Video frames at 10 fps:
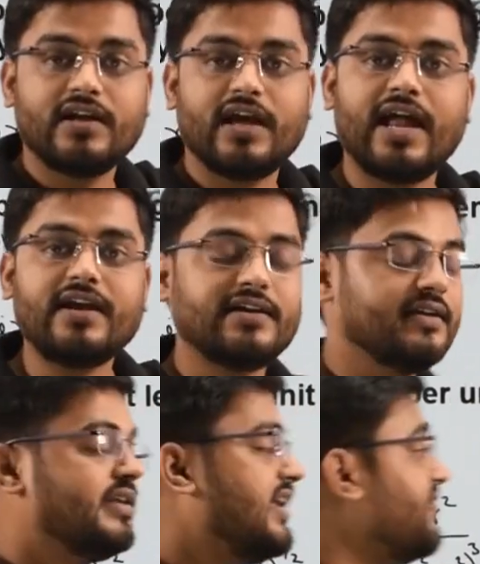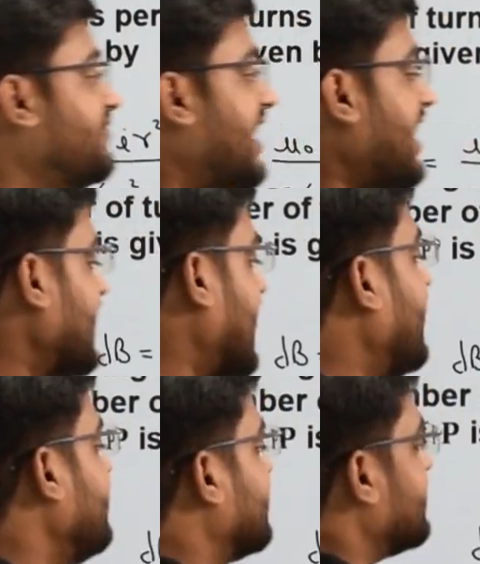And if there are
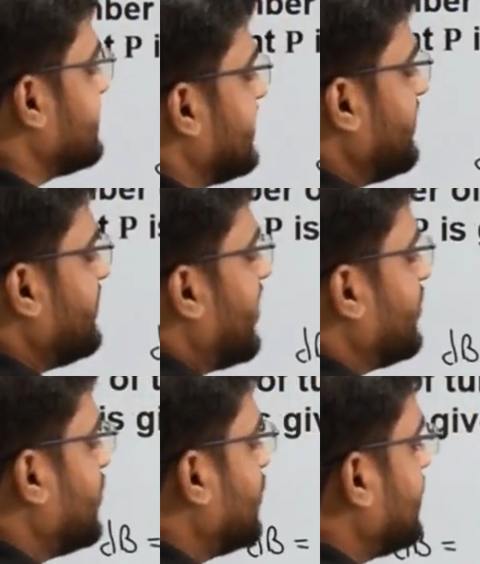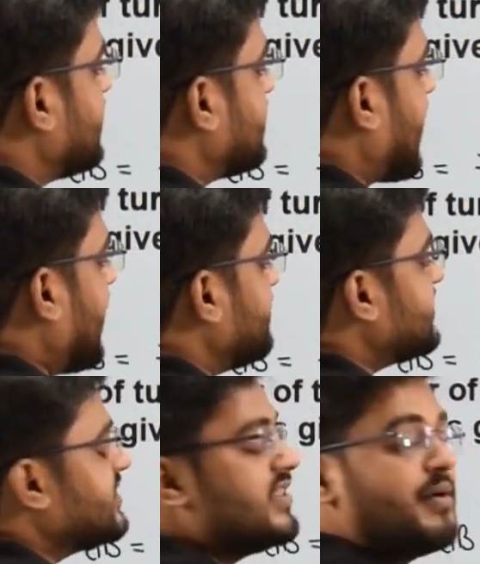n turns, then we have to do
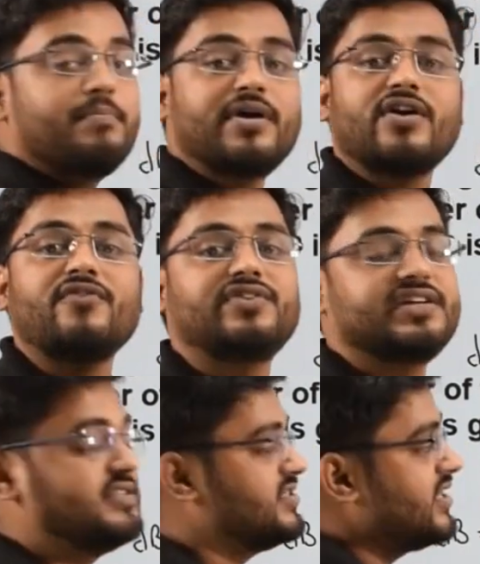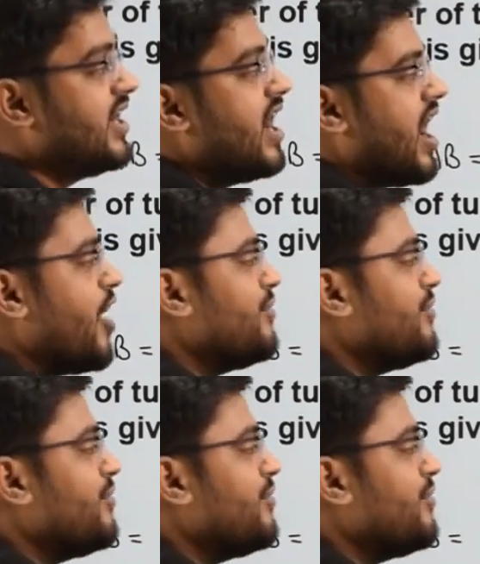times number of turns. How